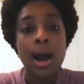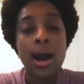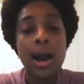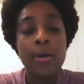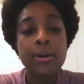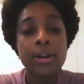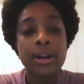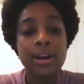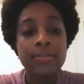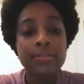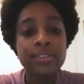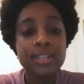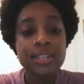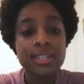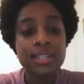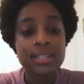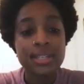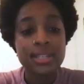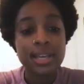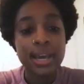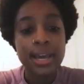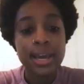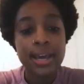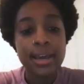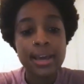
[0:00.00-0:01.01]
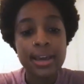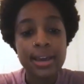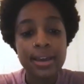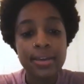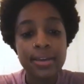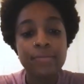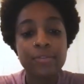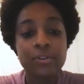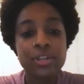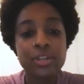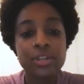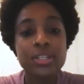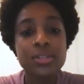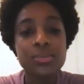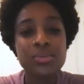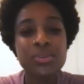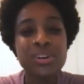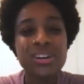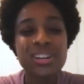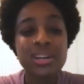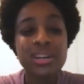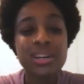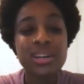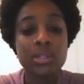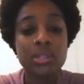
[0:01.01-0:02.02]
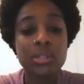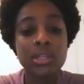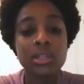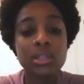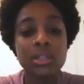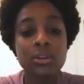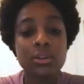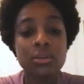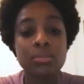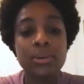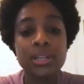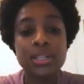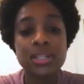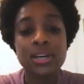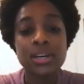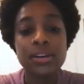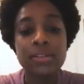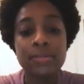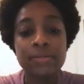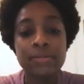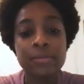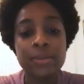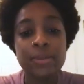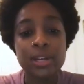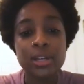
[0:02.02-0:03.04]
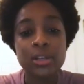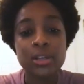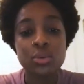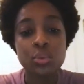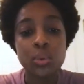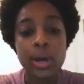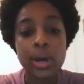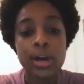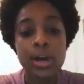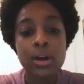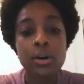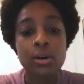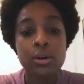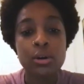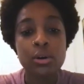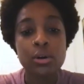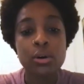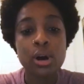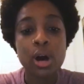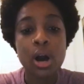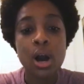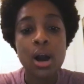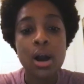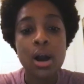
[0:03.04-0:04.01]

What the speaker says: would have to say for this one, it was a little bit tough for me as well.